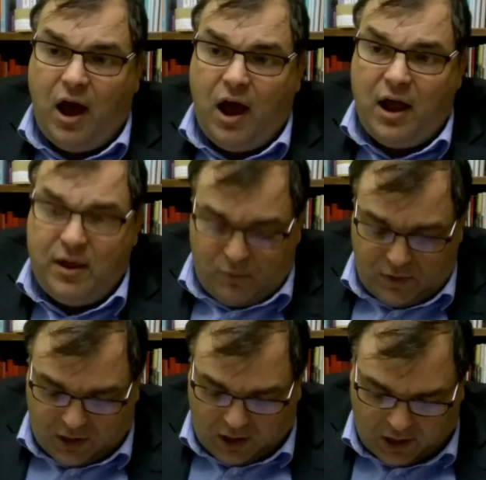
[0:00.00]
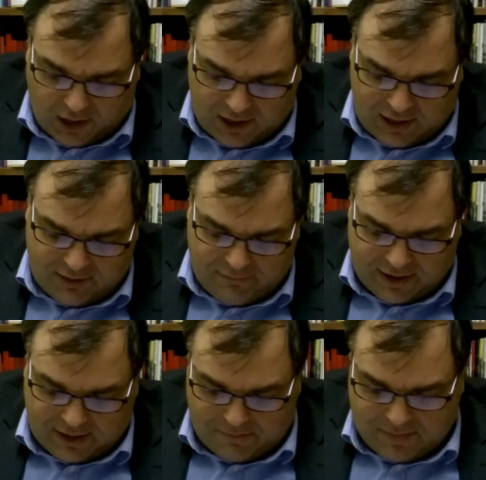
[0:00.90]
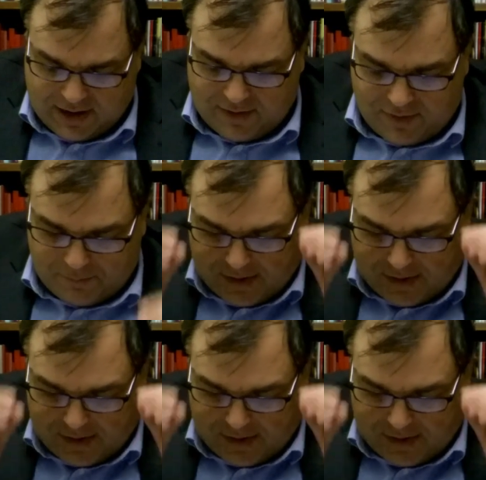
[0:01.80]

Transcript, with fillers: I would highly recommend the